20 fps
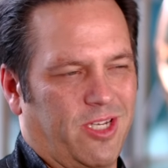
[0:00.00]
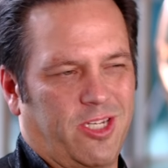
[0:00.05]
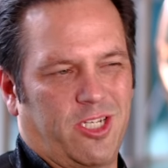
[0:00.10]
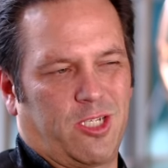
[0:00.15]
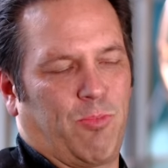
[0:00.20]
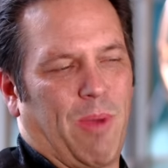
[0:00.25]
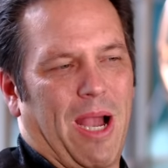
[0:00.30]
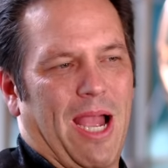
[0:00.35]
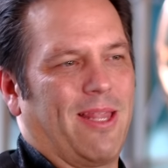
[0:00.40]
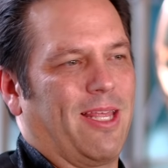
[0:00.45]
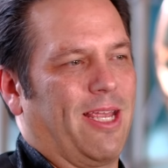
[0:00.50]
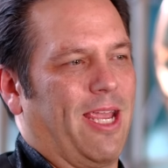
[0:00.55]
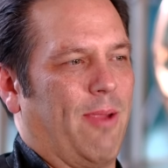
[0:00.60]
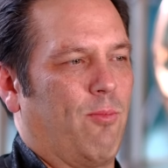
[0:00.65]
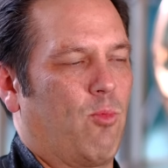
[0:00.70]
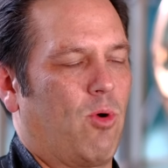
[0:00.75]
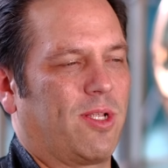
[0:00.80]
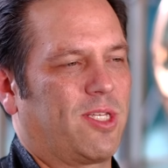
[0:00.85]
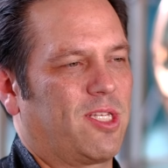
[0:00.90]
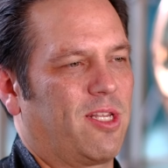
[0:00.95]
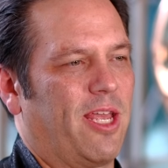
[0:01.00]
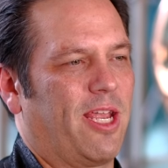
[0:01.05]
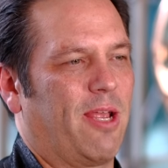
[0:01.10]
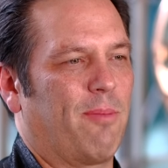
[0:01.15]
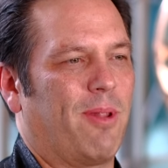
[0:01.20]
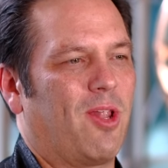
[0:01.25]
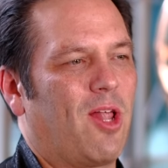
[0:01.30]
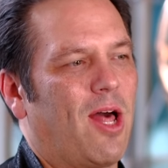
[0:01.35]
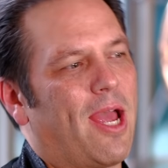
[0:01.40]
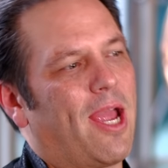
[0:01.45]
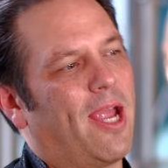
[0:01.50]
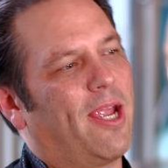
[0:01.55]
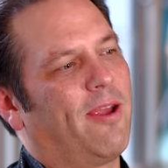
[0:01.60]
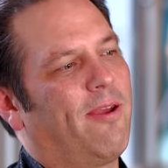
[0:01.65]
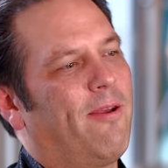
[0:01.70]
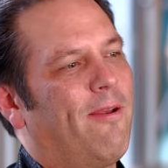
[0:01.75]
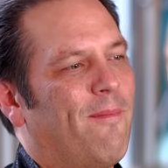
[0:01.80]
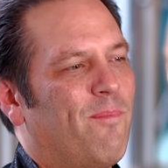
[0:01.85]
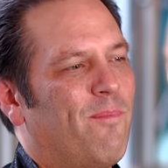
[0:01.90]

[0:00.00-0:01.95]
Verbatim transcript: They just buy the game once and they can play.